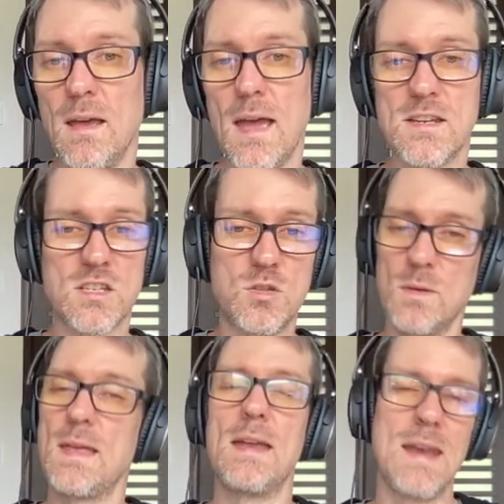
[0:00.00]
It's just
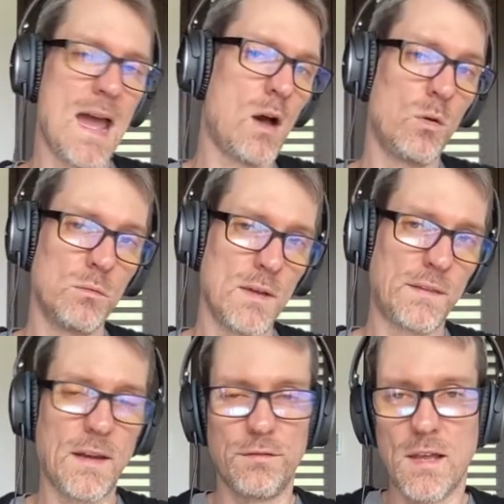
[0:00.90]
doing that now
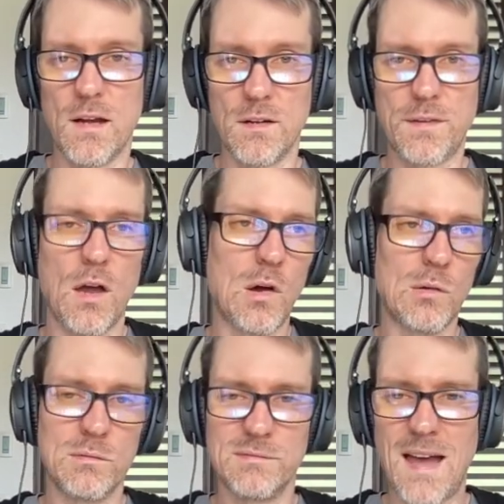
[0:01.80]
instead of later.
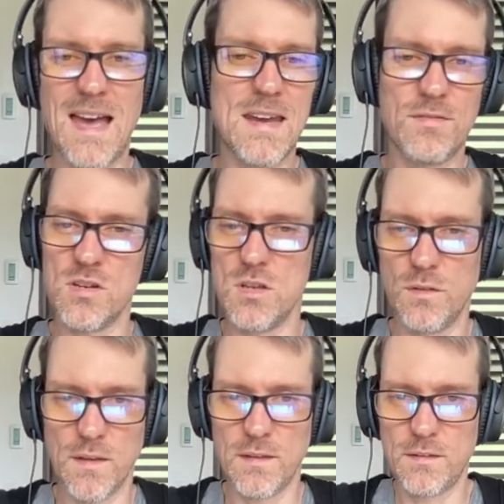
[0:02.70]
So I never
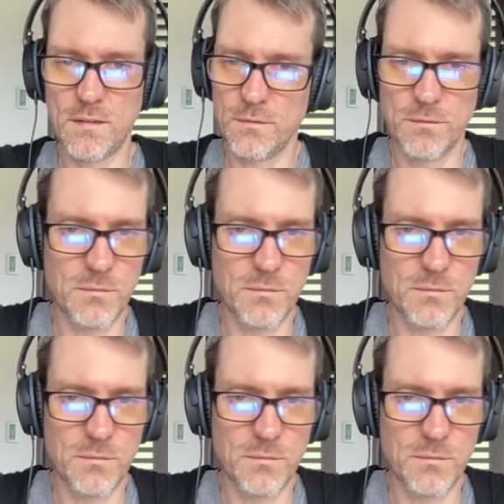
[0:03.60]
use this.